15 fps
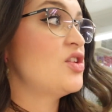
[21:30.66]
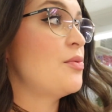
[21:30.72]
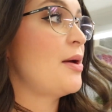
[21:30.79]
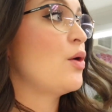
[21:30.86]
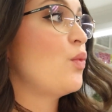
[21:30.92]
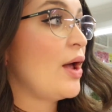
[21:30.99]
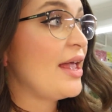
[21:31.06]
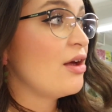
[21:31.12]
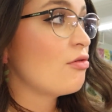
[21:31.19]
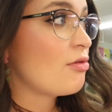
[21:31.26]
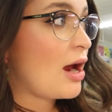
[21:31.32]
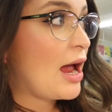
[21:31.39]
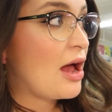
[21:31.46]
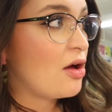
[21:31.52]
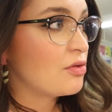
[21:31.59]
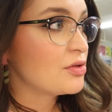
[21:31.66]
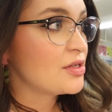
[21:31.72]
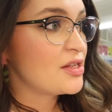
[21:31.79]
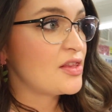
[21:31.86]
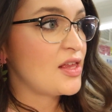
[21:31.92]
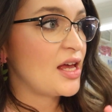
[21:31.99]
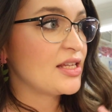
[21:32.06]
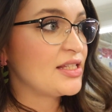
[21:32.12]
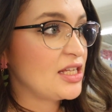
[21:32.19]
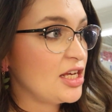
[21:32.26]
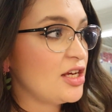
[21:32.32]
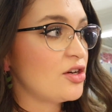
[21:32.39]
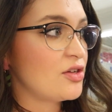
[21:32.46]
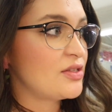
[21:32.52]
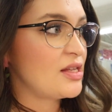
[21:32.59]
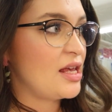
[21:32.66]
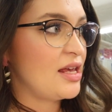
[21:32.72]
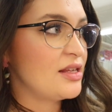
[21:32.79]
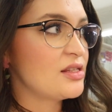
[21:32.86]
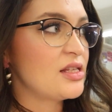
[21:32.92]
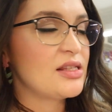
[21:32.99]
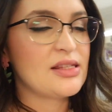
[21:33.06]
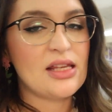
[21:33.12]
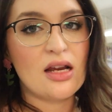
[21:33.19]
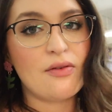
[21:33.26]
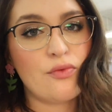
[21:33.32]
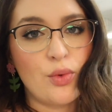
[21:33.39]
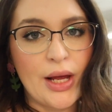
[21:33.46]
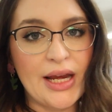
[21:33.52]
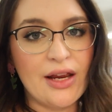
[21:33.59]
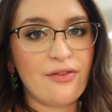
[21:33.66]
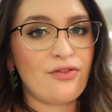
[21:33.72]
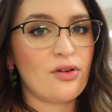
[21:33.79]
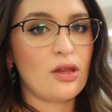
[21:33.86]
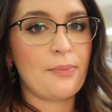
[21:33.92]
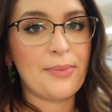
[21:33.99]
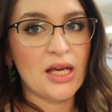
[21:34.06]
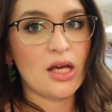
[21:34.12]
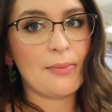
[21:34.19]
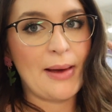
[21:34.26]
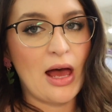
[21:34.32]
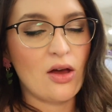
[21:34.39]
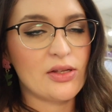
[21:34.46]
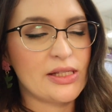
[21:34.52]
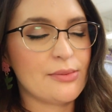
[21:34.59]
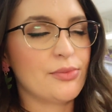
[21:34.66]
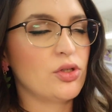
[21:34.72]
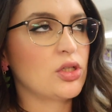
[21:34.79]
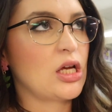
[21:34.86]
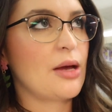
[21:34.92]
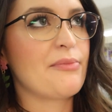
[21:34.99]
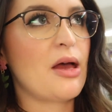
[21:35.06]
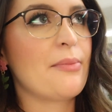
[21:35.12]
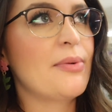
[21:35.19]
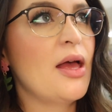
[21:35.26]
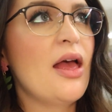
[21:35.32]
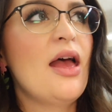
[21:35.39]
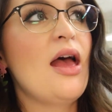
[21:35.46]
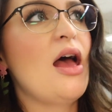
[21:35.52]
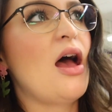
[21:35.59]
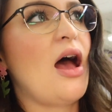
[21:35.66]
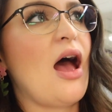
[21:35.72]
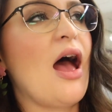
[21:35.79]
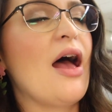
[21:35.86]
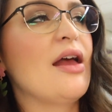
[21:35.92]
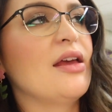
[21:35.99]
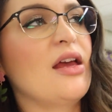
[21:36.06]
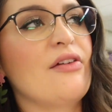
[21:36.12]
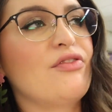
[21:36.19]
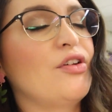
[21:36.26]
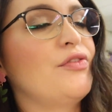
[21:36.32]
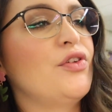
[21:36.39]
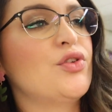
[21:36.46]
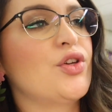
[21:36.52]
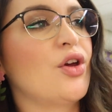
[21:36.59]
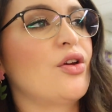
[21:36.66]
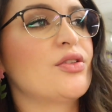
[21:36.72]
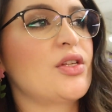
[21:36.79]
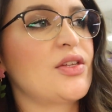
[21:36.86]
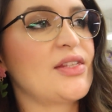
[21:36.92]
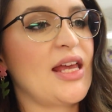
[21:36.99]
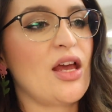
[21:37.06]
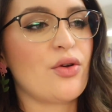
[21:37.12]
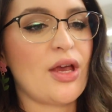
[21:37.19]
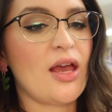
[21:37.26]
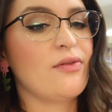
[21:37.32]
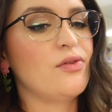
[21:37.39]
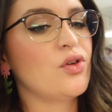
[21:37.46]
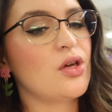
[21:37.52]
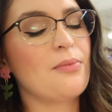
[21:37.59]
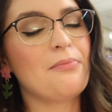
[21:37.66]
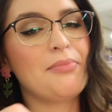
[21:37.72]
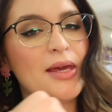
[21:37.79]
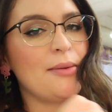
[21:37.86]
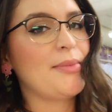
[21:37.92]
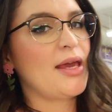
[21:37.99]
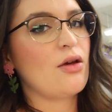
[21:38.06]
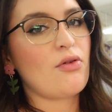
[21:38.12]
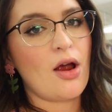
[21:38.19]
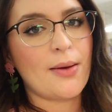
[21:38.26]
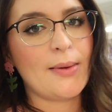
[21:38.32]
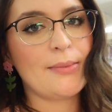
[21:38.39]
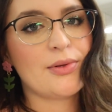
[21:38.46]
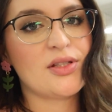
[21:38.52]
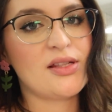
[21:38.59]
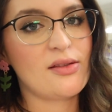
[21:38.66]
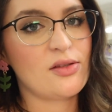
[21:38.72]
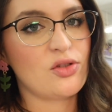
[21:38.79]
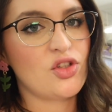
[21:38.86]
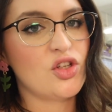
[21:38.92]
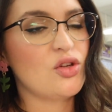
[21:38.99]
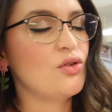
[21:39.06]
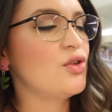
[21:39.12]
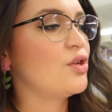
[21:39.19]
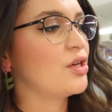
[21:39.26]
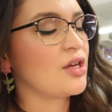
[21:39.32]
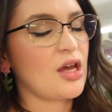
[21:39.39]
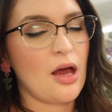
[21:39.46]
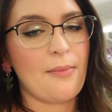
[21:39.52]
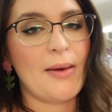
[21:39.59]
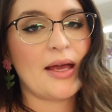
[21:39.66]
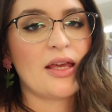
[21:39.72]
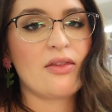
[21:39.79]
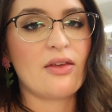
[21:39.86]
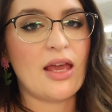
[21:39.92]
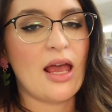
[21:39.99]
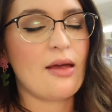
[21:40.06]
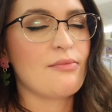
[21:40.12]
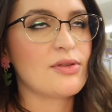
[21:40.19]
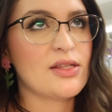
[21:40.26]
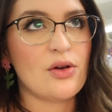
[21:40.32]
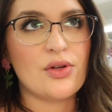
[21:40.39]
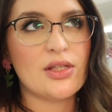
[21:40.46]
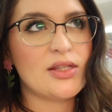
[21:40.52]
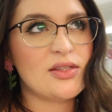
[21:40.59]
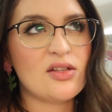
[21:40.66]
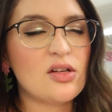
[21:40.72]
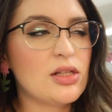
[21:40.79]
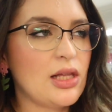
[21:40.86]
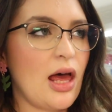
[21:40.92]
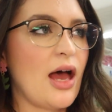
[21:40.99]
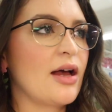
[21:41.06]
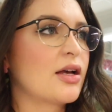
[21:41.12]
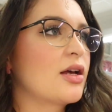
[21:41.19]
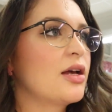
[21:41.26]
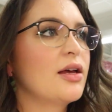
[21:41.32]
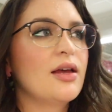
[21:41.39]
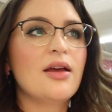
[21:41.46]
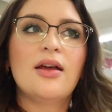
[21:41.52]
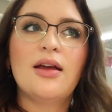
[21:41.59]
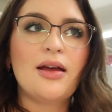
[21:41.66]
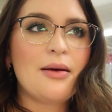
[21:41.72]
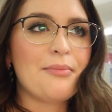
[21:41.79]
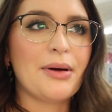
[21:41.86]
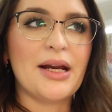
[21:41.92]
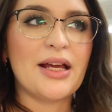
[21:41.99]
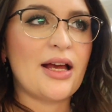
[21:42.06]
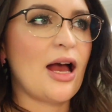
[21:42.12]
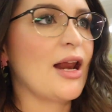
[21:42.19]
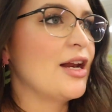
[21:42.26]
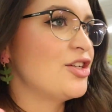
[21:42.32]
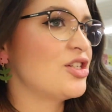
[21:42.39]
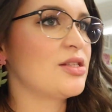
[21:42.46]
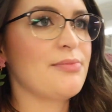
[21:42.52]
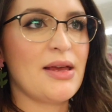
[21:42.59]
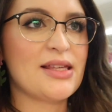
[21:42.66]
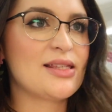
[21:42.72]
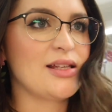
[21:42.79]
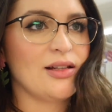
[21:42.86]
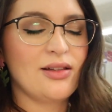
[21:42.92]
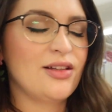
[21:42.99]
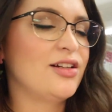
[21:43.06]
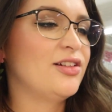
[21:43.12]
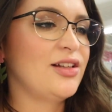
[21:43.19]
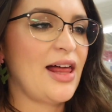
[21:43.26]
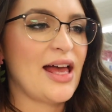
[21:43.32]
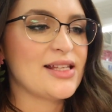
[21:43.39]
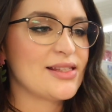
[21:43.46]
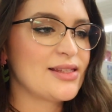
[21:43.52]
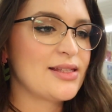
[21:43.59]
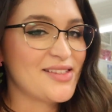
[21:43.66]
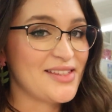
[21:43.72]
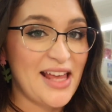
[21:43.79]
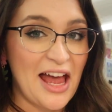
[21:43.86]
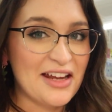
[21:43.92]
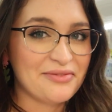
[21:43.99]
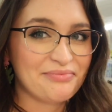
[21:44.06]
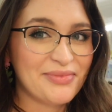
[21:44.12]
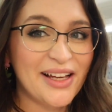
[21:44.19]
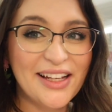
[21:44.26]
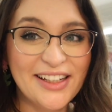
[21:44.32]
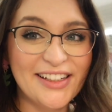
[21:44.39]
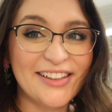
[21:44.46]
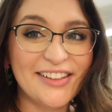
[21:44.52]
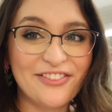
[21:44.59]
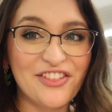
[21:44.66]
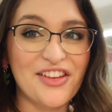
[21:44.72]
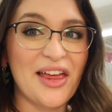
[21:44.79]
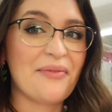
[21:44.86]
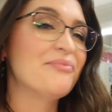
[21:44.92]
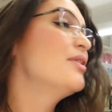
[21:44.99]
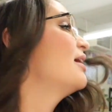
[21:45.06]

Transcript: So my way around the tiers is, instead of waiting for the pick a pal symbol to come up, every few turns I'll say, okay, if you can beat me at rock, paper, scissors, shoot, you can come back in the game. So it's still luck, but it kind of just makes it a little less sad for them.